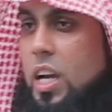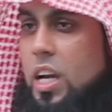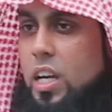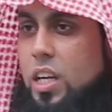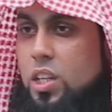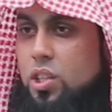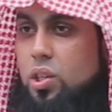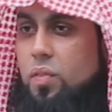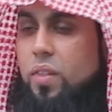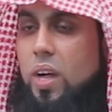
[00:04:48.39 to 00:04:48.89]

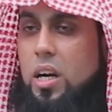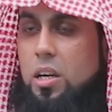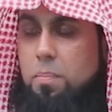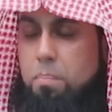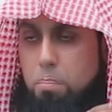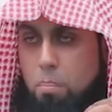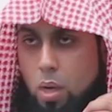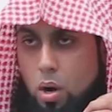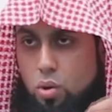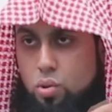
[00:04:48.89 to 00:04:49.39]
It is of
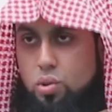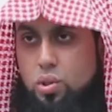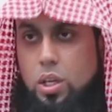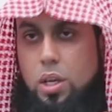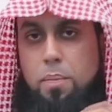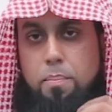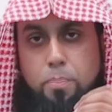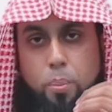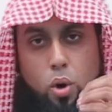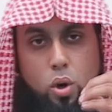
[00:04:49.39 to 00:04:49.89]
utmost
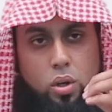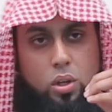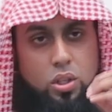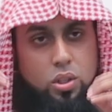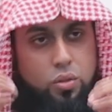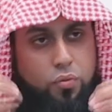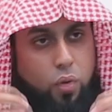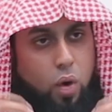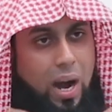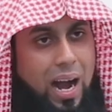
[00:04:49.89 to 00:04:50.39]

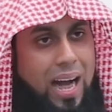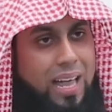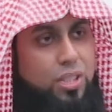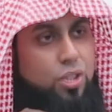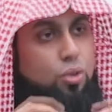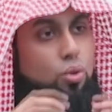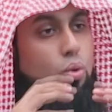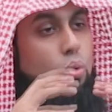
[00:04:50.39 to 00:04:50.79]
importance for us